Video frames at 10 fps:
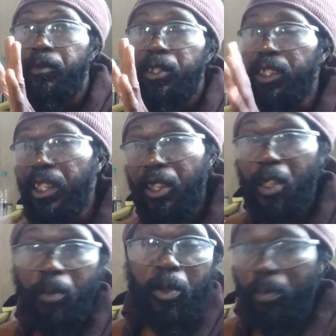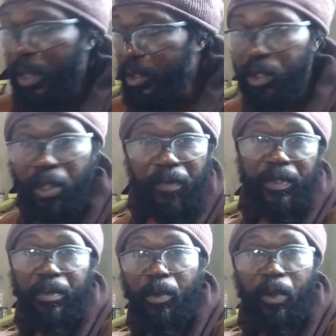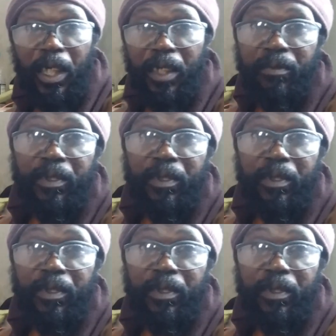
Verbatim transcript: Still come home and service my wife.